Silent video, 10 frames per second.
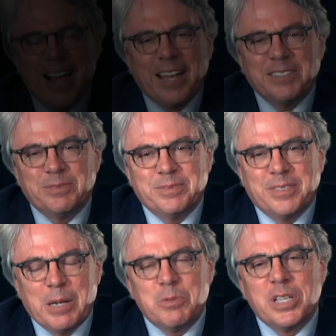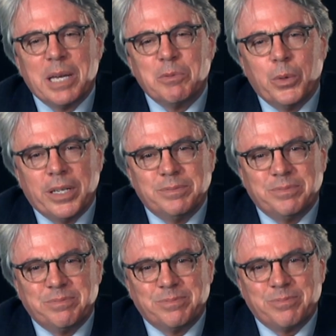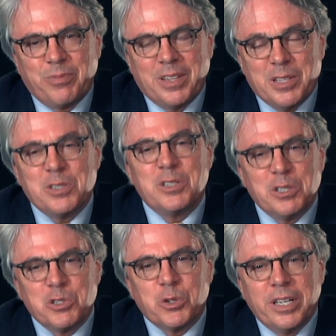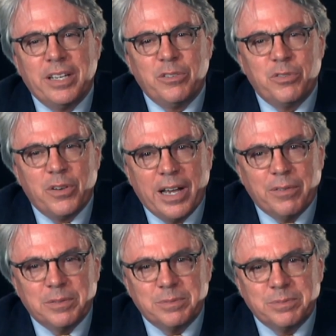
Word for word: Hi, I'm Sam Gwynne, and this is History in Five.